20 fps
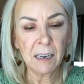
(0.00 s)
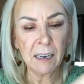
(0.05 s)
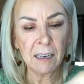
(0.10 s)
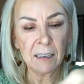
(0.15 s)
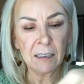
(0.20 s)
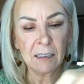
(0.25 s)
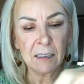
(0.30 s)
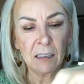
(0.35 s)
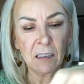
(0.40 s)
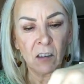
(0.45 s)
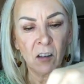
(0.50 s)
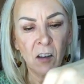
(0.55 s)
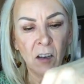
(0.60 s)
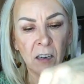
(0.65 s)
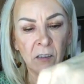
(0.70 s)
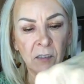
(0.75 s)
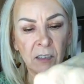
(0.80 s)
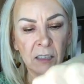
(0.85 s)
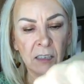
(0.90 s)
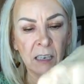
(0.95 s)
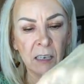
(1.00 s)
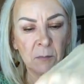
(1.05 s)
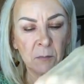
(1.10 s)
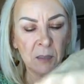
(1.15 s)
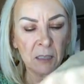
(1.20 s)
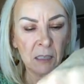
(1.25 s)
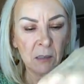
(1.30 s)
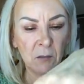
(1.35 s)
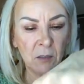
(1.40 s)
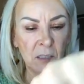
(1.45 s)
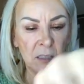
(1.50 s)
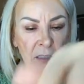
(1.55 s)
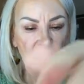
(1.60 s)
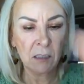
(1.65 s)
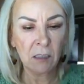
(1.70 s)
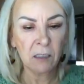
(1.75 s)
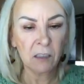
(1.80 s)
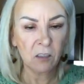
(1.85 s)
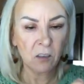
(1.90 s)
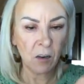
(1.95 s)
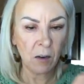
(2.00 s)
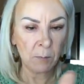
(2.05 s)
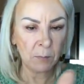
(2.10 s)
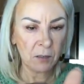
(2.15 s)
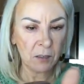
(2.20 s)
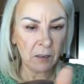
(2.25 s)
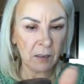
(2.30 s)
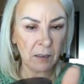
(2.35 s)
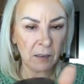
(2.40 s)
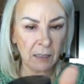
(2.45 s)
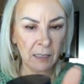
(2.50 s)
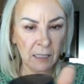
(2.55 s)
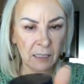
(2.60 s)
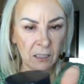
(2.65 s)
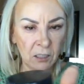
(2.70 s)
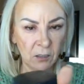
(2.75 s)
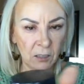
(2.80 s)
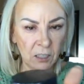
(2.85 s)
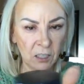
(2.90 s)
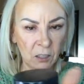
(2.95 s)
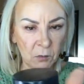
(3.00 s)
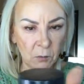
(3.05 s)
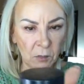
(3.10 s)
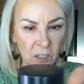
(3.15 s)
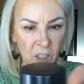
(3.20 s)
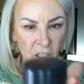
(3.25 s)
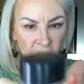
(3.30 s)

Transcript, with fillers: and a lot of it comes out into the top lid. So I just